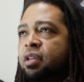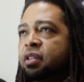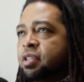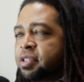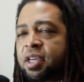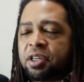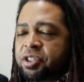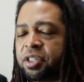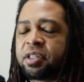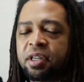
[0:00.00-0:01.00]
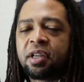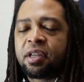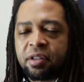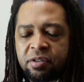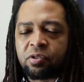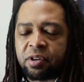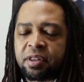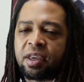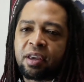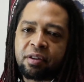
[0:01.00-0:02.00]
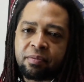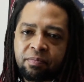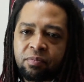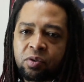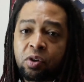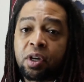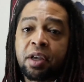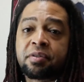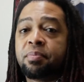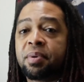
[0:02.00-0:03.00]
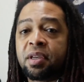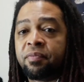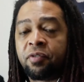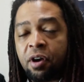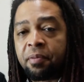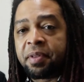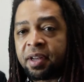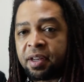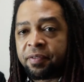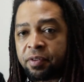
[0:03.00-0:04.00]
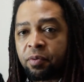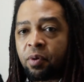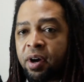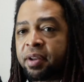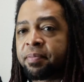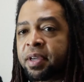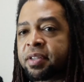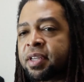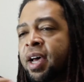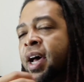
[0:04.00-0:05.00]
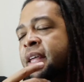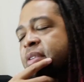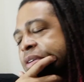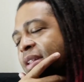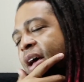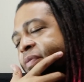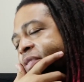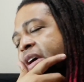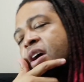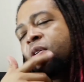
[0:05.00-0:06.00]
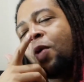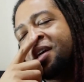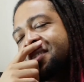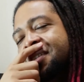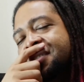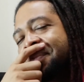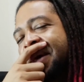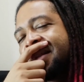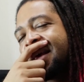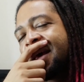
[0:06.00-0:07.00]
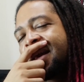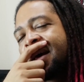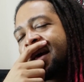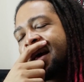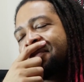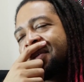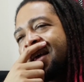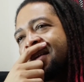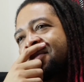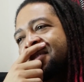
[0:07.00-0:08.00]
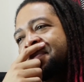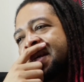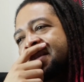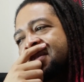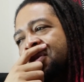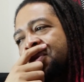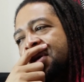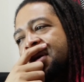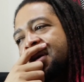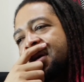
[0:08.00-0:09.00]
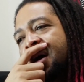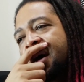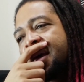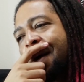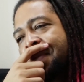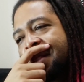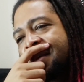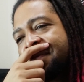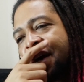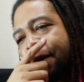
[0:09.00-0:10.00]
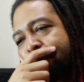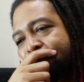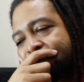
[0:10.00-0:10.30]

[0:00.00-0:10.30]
discussion sort of thing, so you guys can be involved in it if you want, because I still have questions about that. I have a lot of questions because Captain Levi,